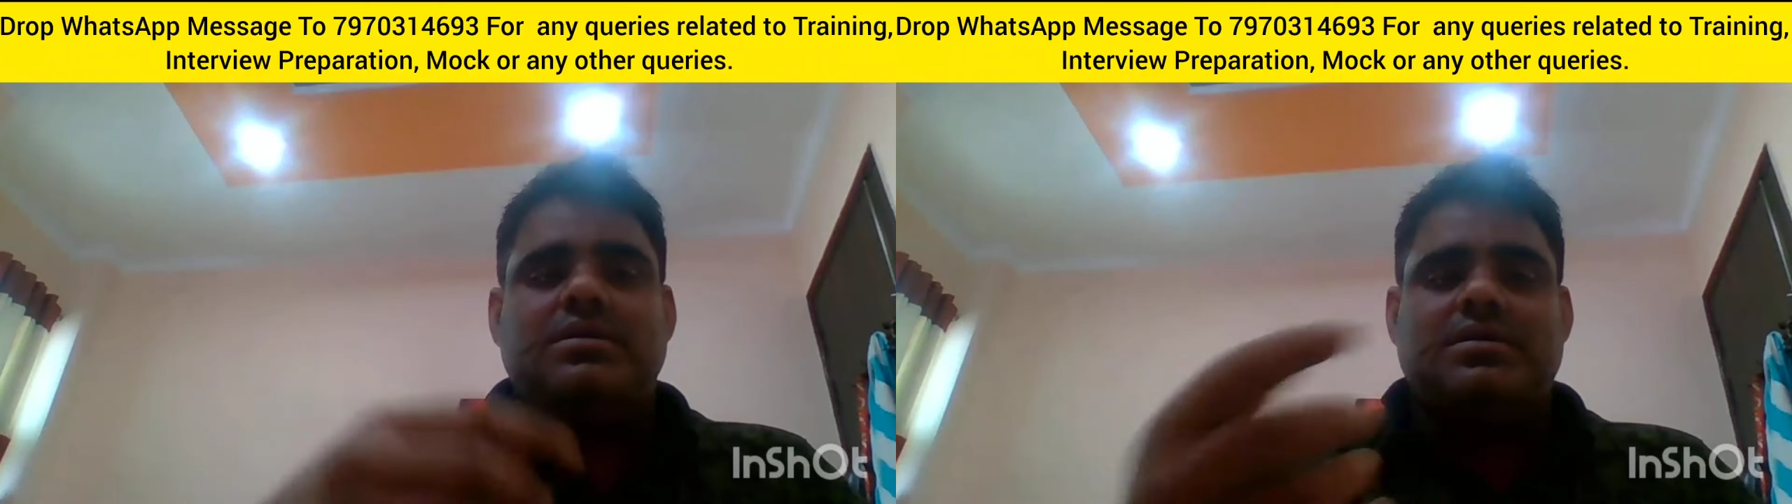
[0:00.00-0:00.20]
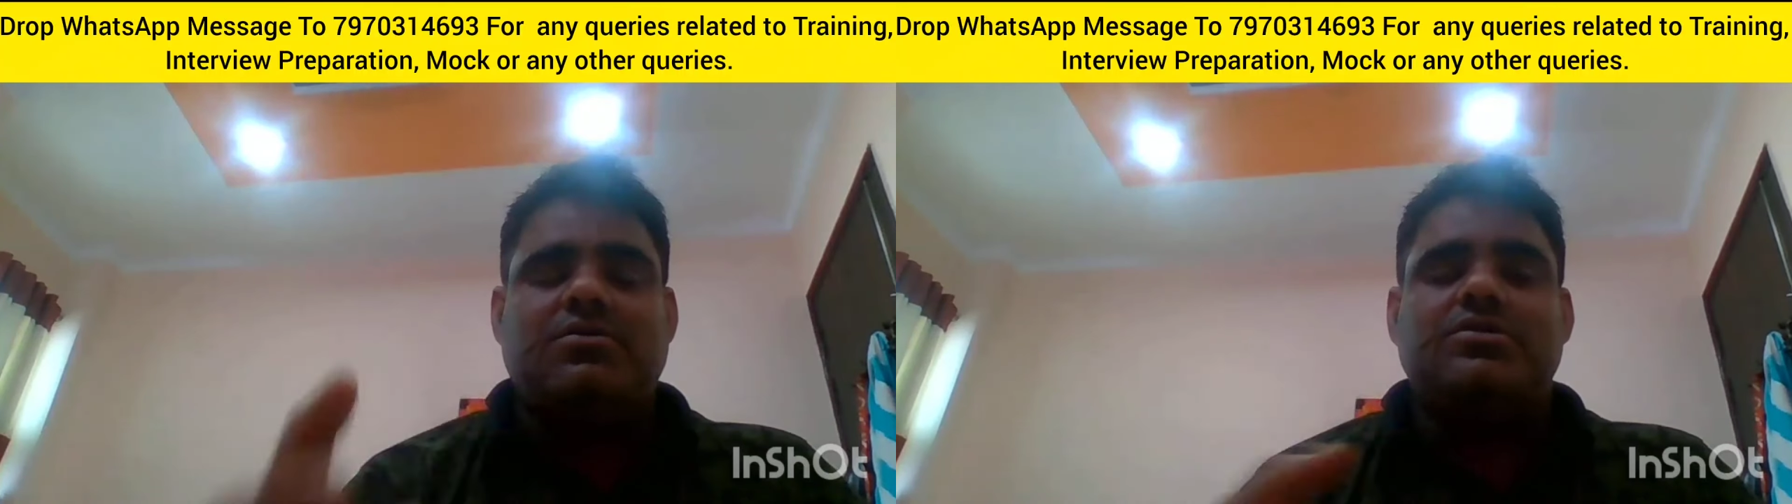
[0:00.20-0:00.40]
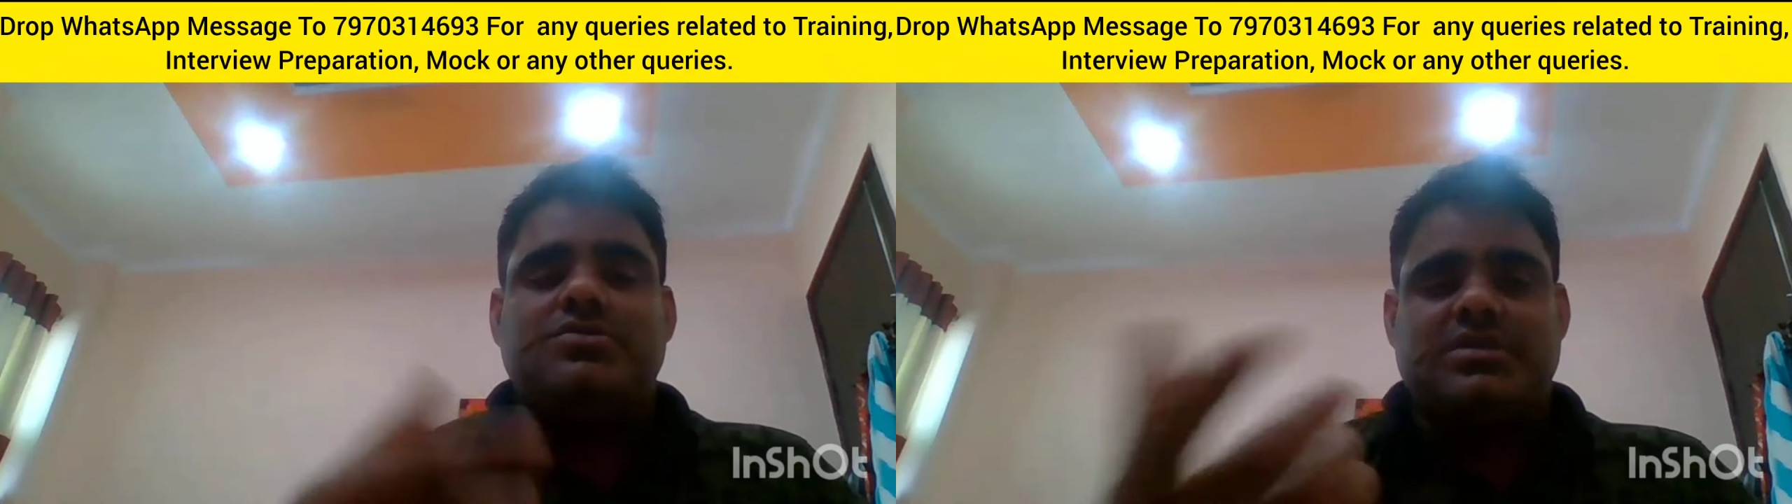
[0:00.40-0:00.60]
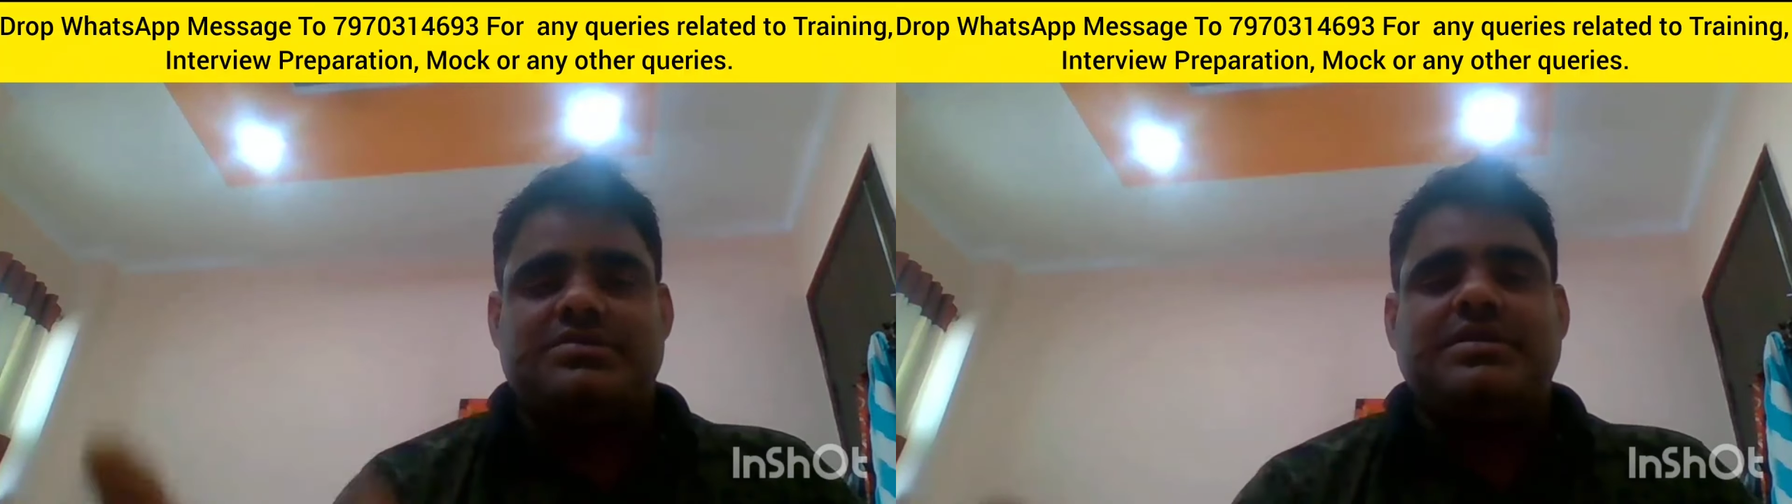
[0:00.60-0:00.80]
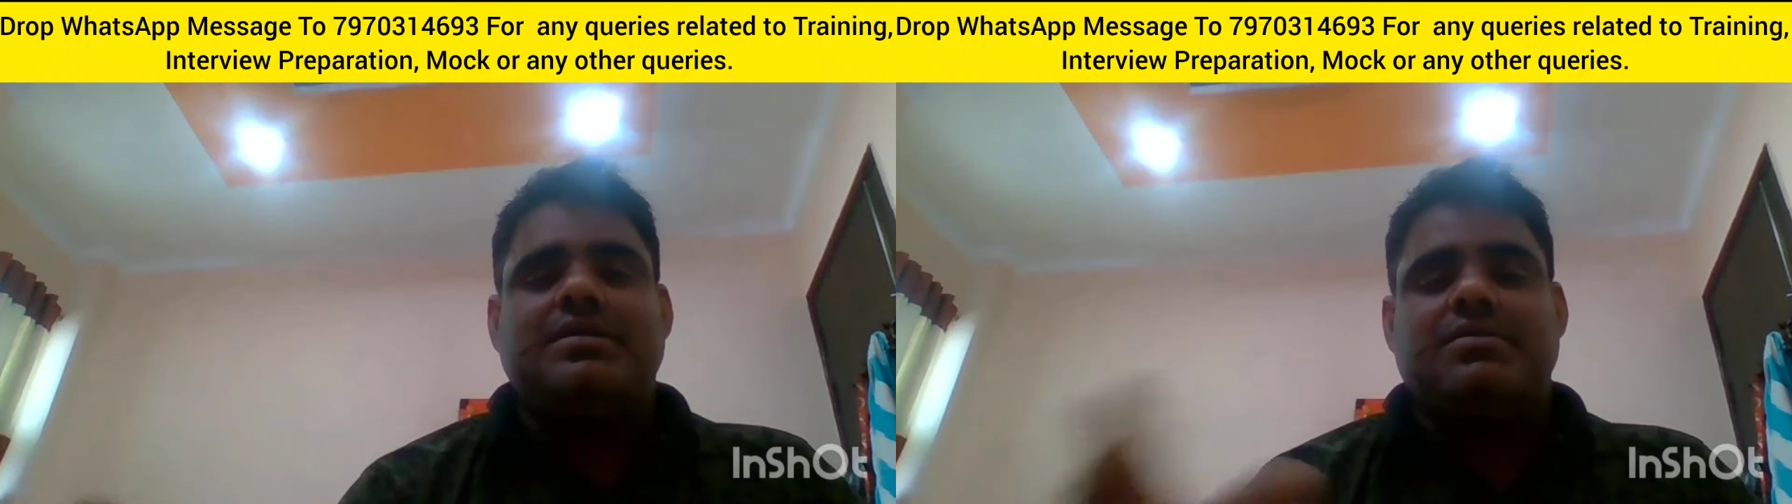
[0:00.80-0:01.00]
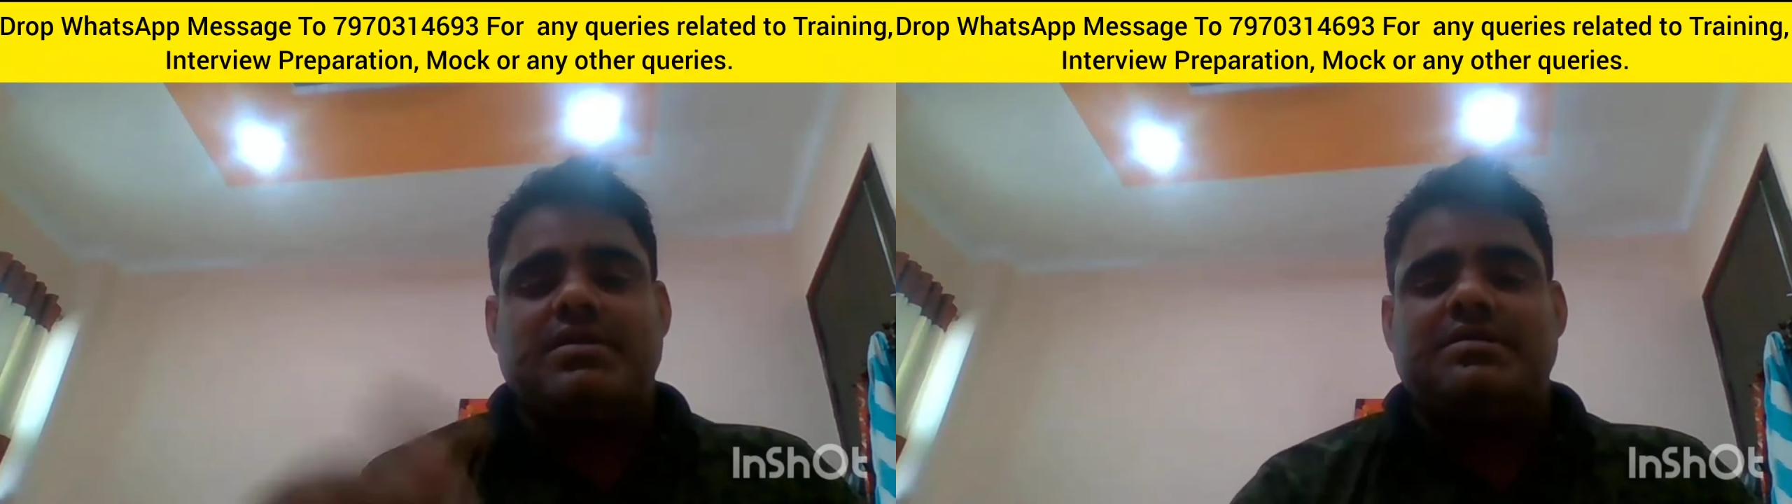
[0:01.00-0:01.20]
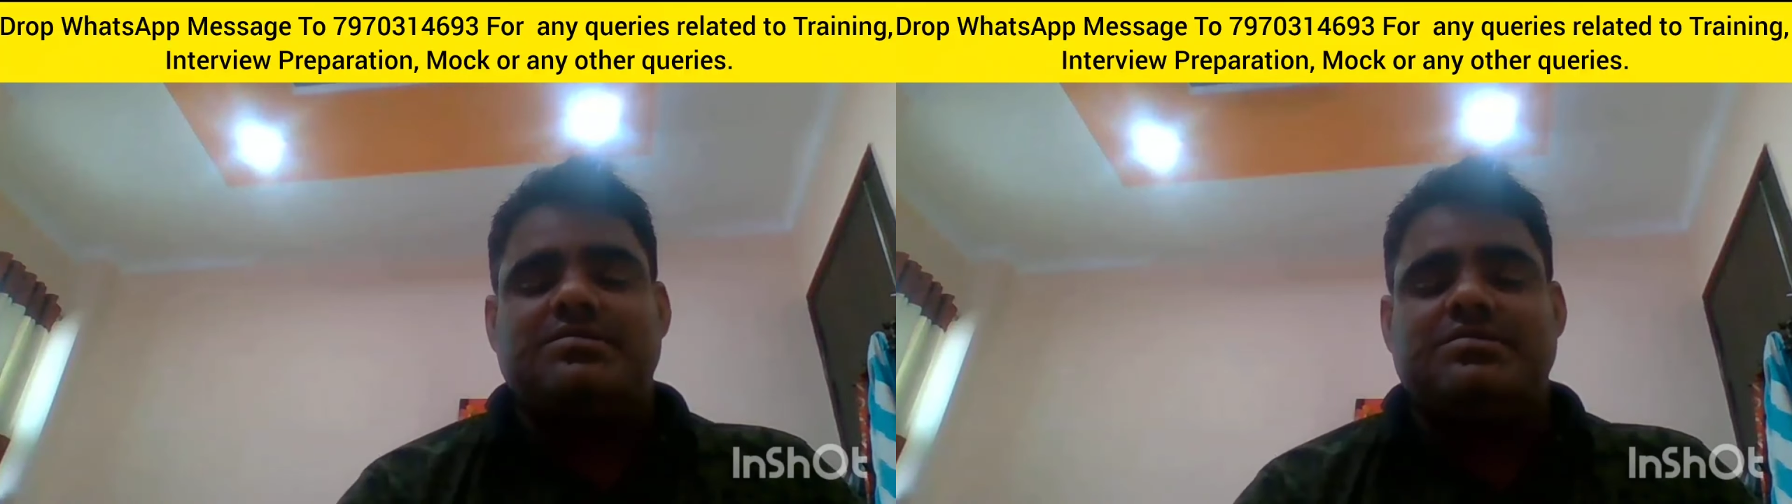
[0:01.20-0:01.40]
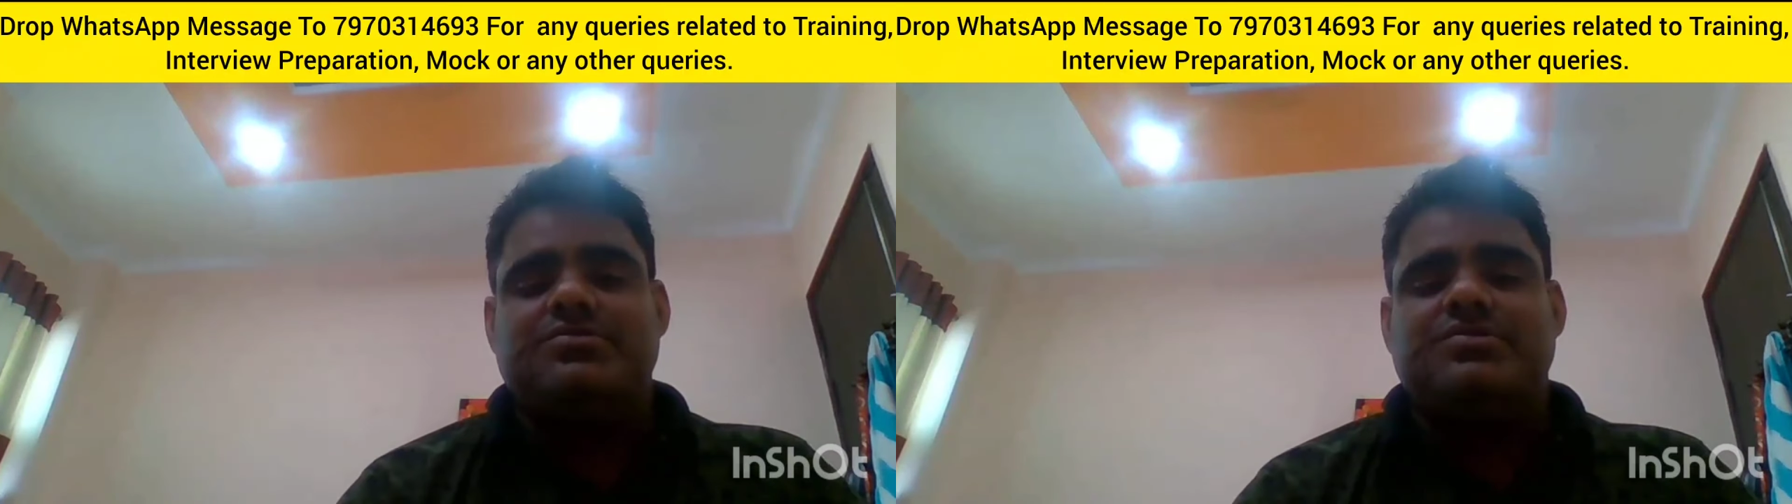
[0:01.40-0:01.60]
launch or start our
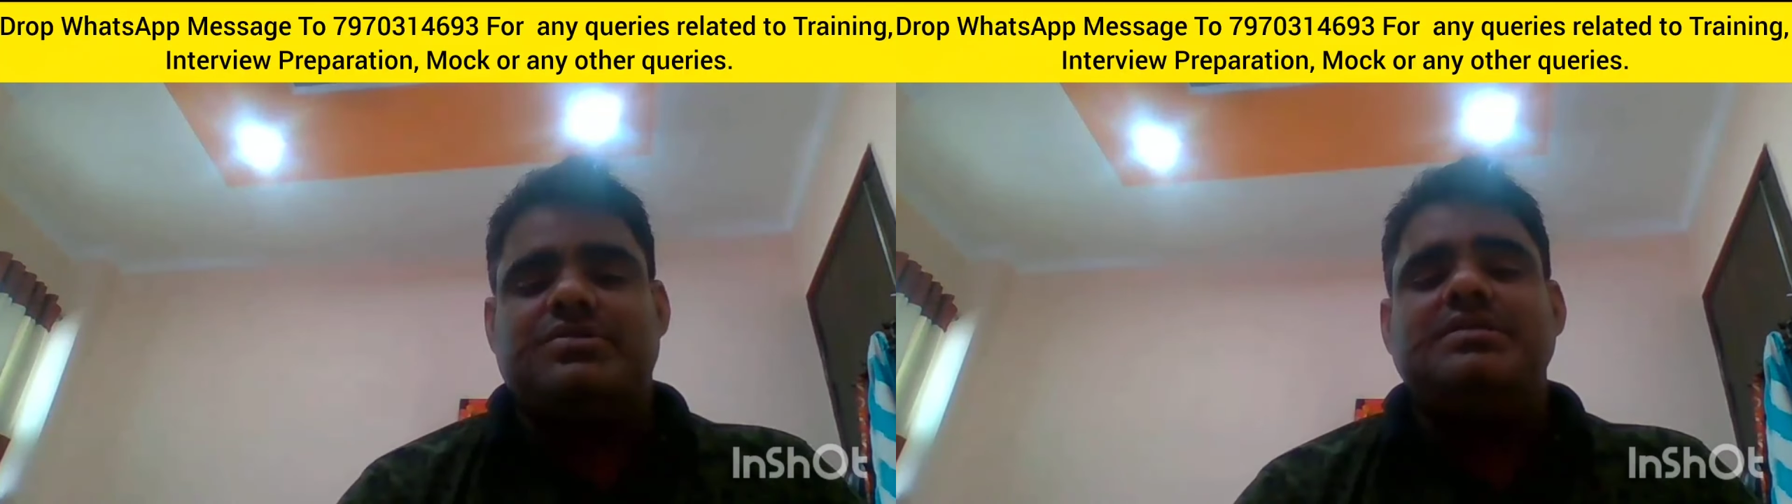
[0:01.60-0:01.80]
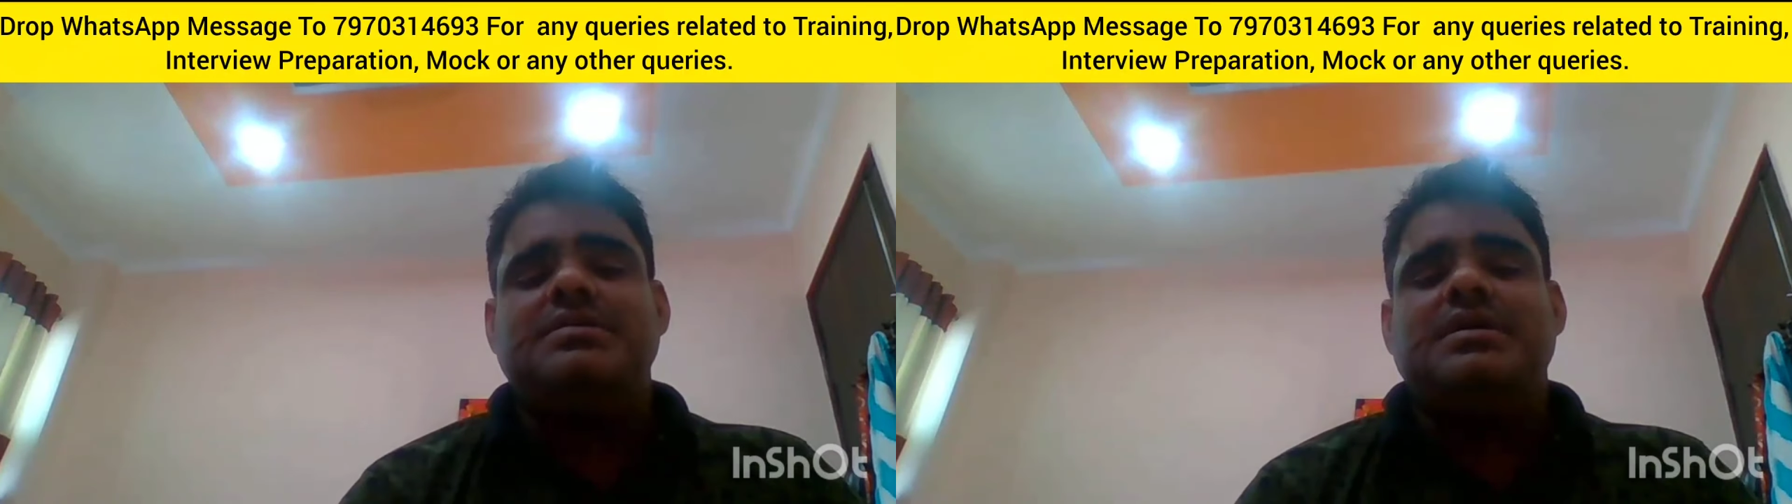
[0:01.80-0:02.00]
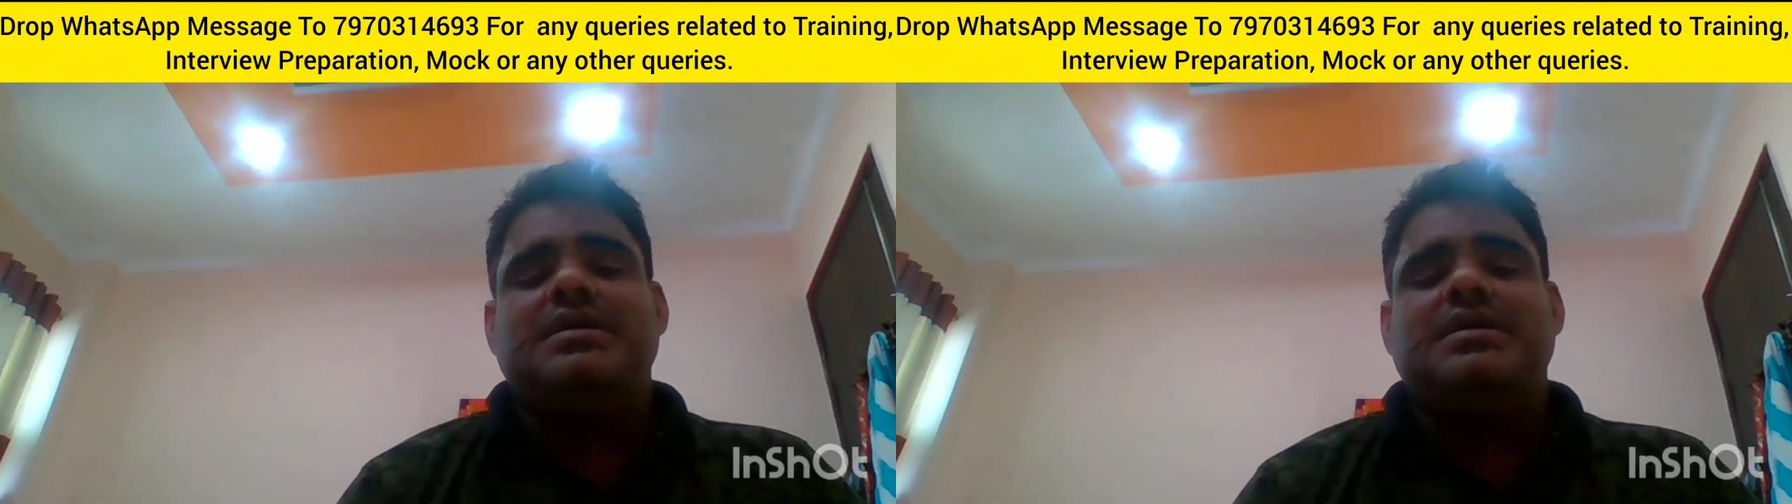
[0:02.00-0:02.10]
EC2 instance,